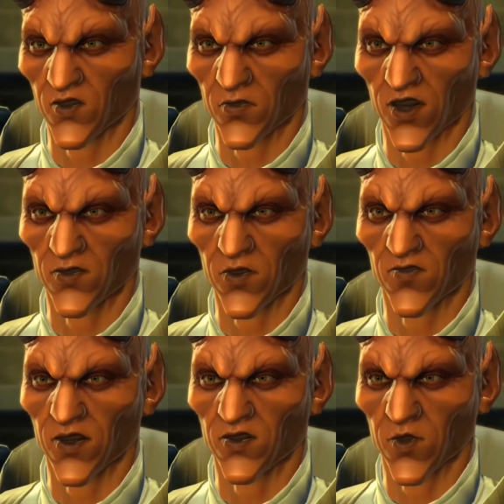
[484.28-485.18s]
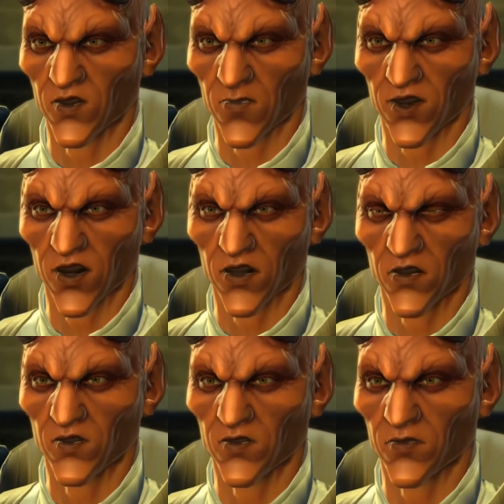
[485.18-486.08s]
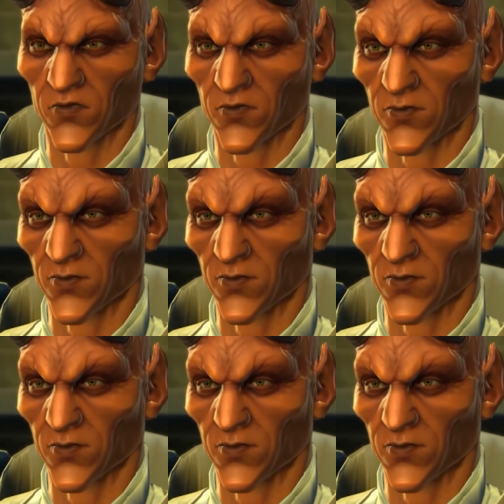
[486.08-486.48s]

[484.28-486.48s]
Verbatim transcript: This guy's cravings were something else.